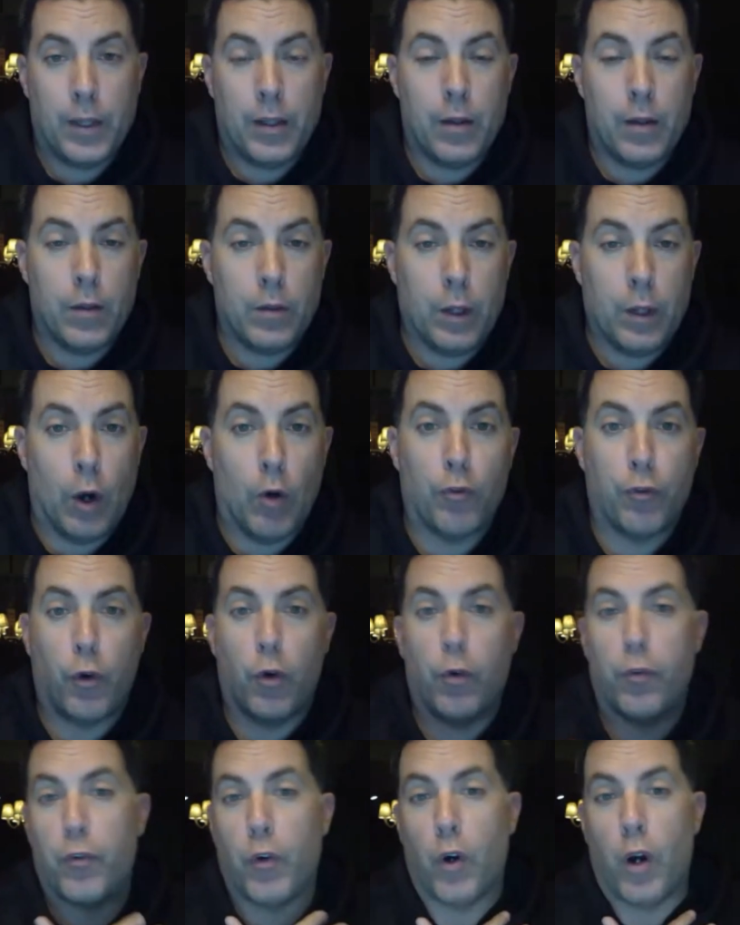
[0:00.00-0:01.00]
you know,
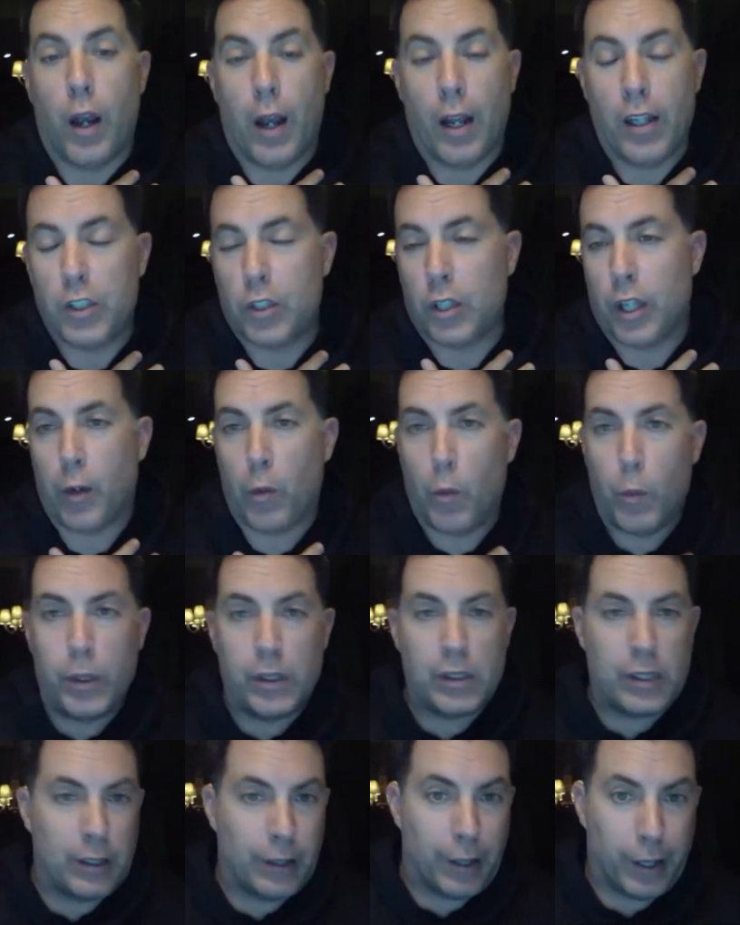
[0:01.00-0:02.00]
for for us, like when we
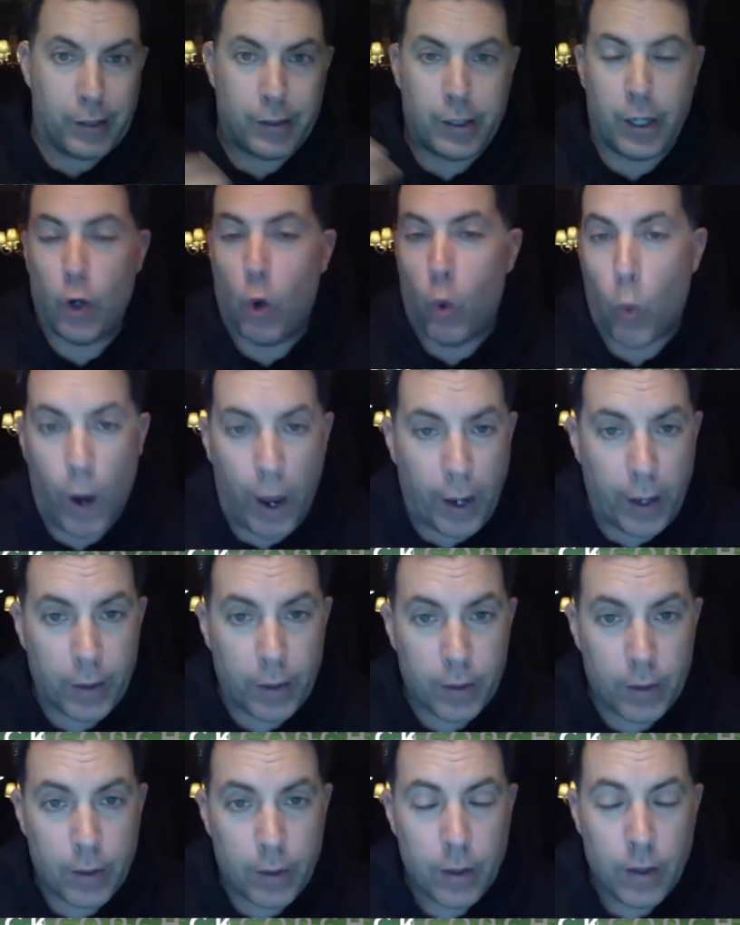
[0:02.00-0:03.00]
see like single wing,
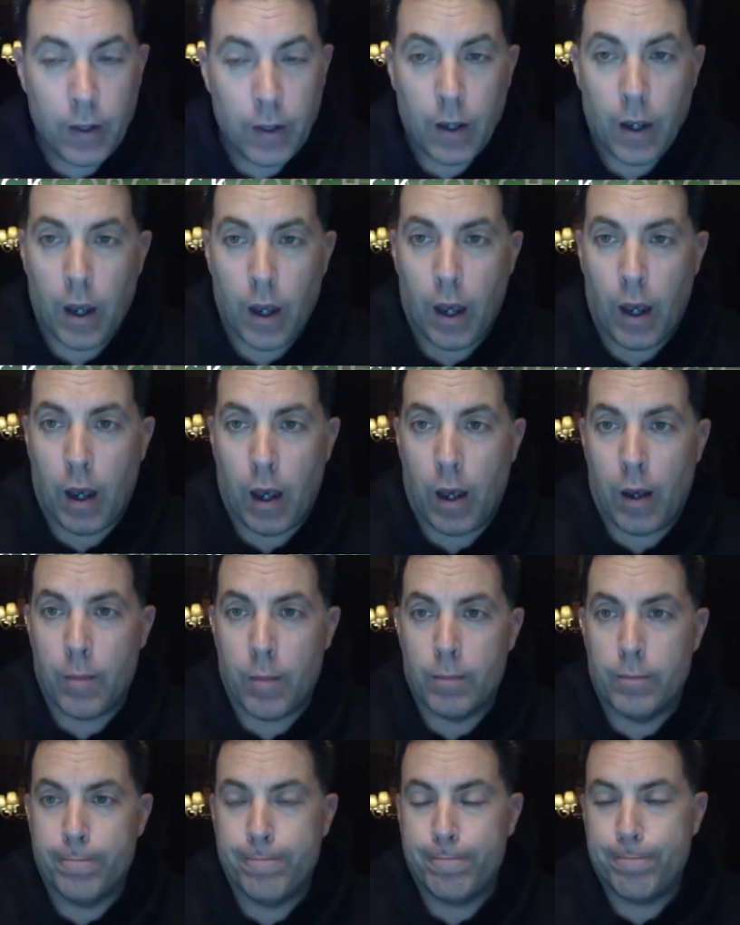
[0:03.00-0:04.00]

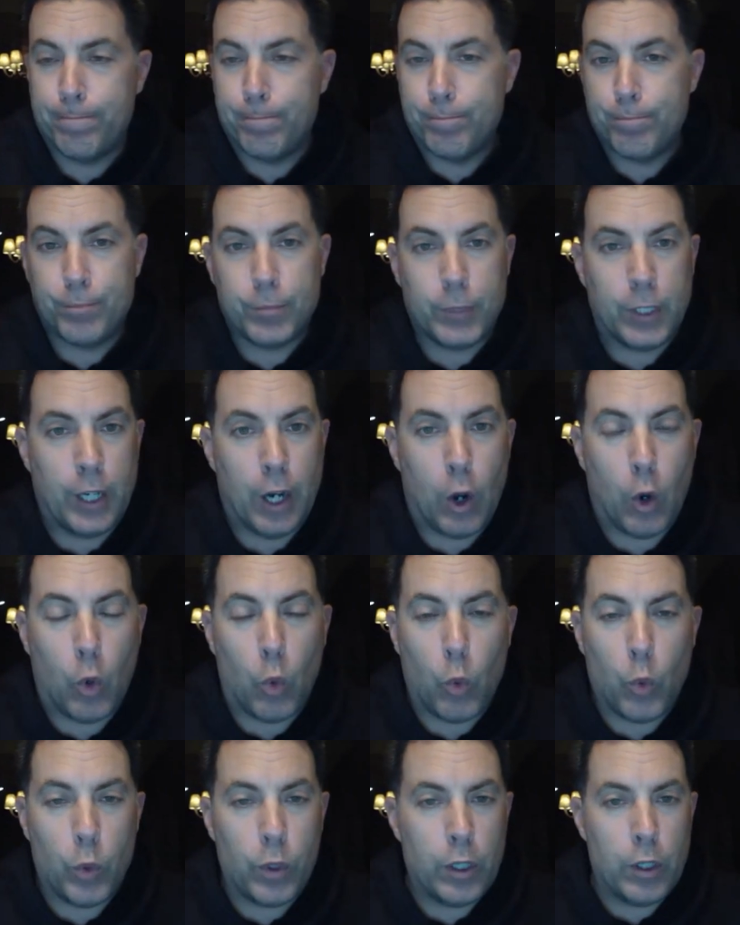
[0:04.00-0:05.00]
um, you
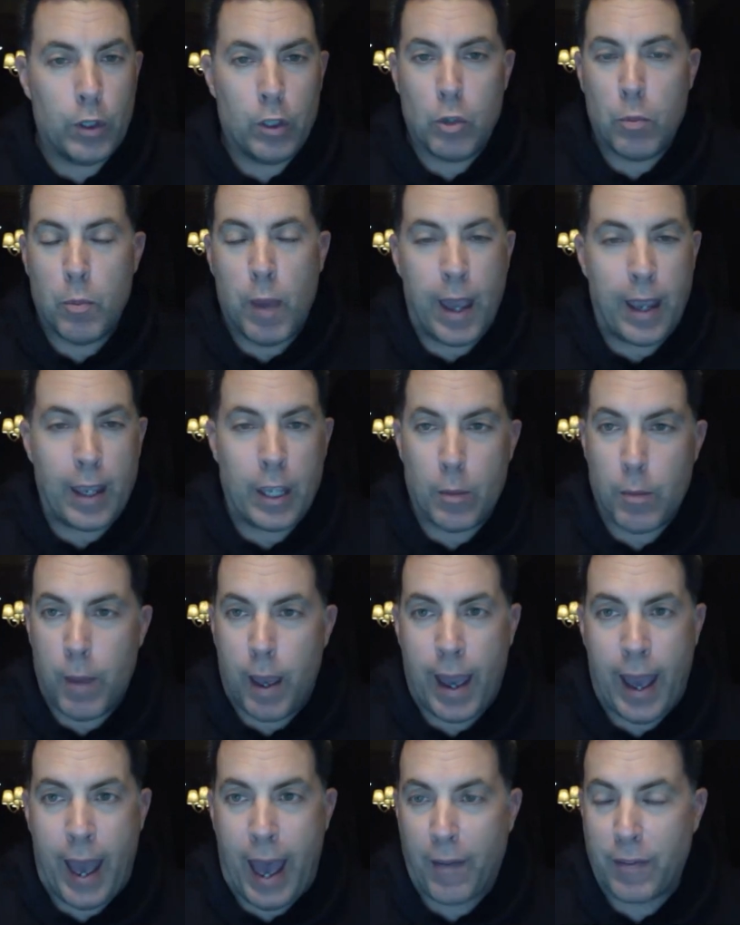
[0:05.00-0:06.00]
know, you, you may you may
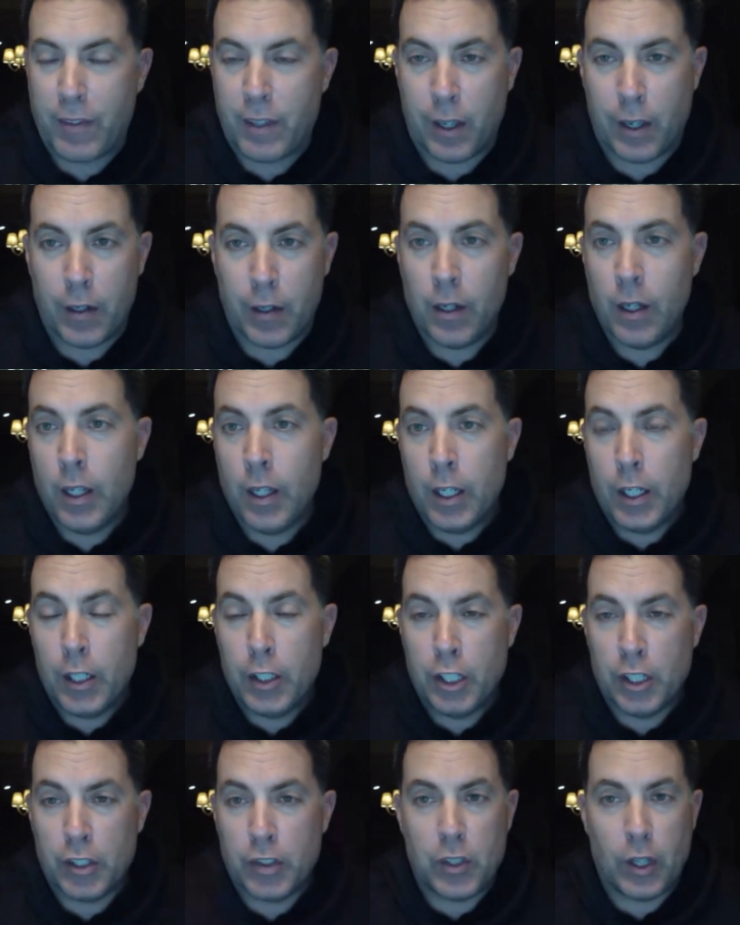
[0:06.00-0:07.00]
have to
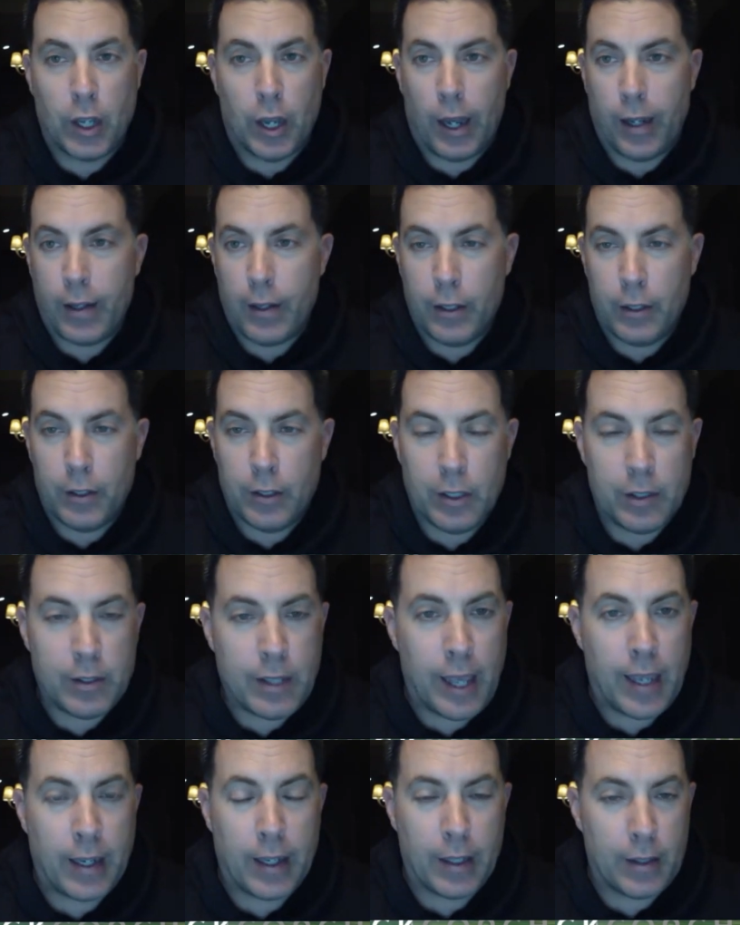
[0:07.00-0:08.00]
just uh, you,
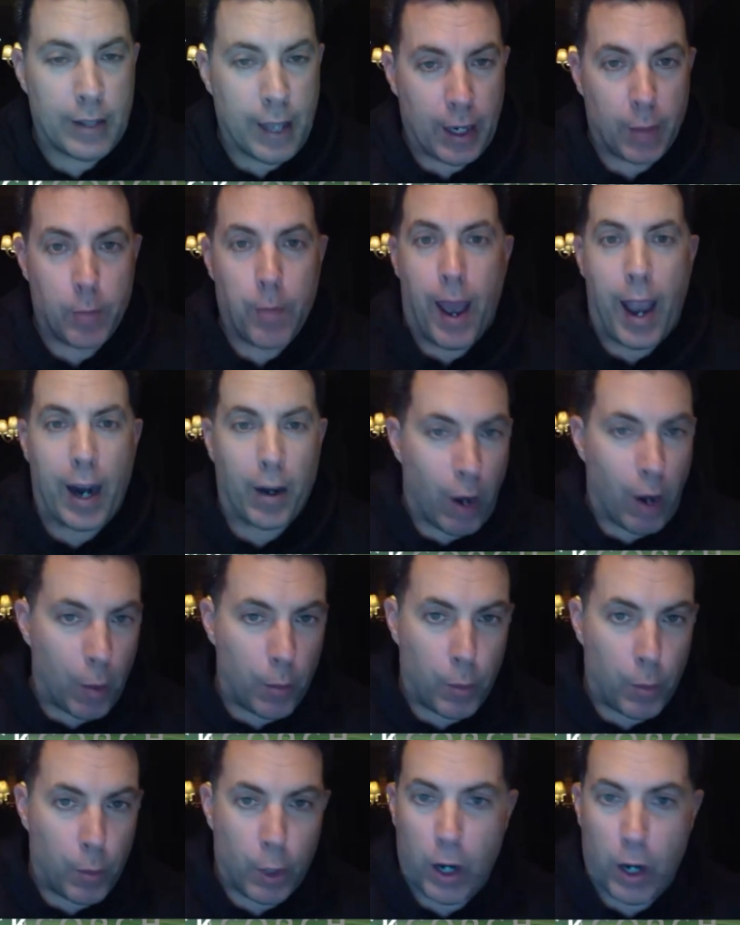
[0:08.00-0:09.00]
take you take a back route and
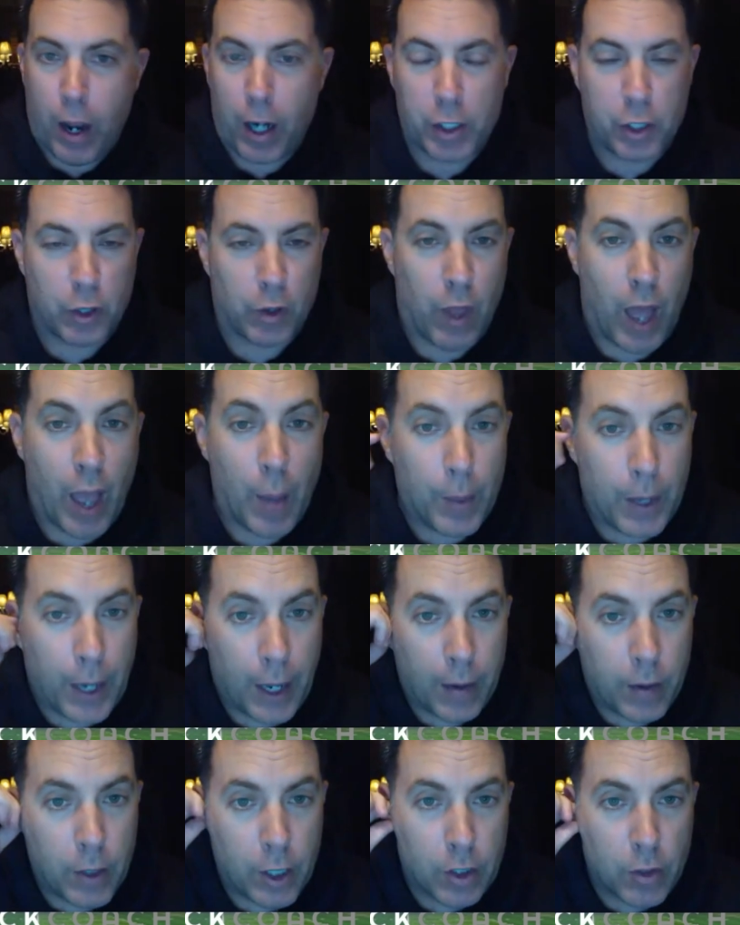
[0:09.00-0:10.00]
put an extra lineman in.
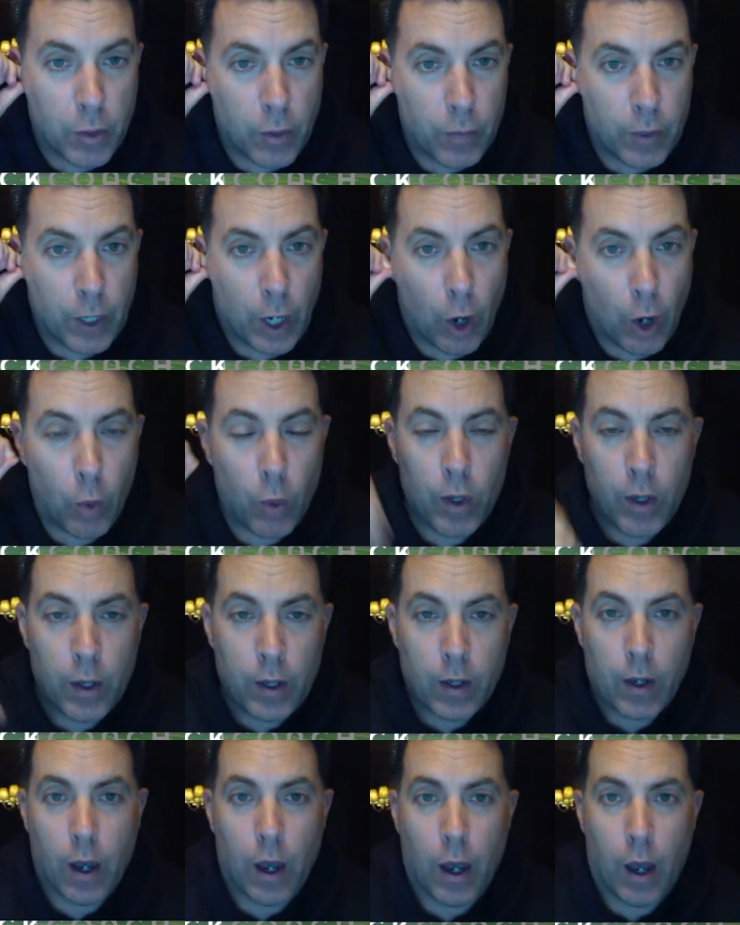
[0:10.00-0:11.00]
Just you know,
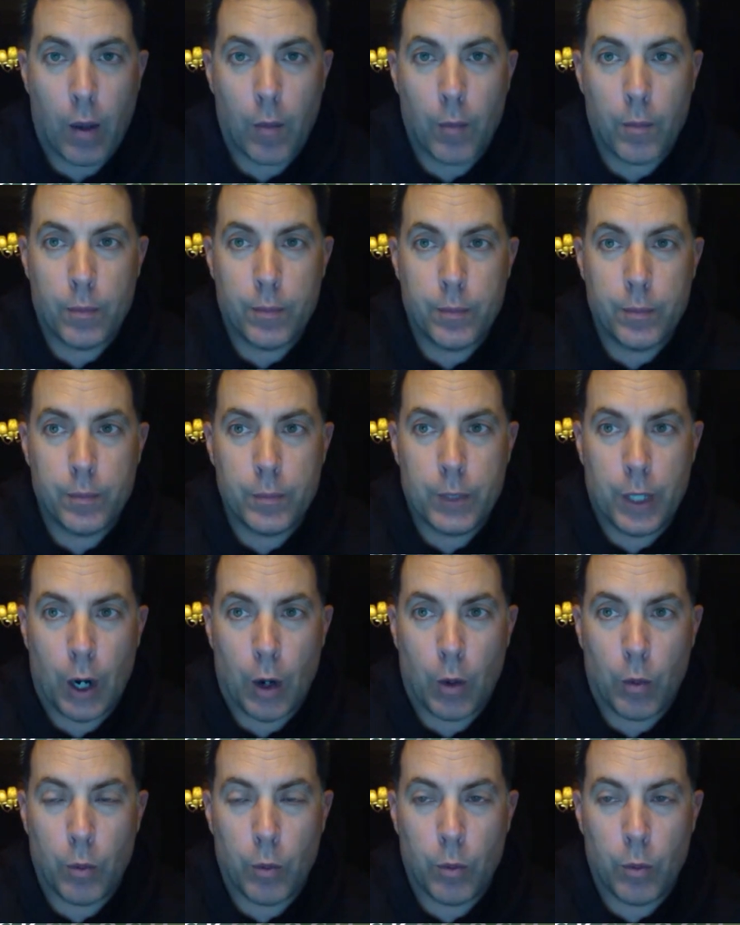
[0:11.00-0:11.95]
um, you know,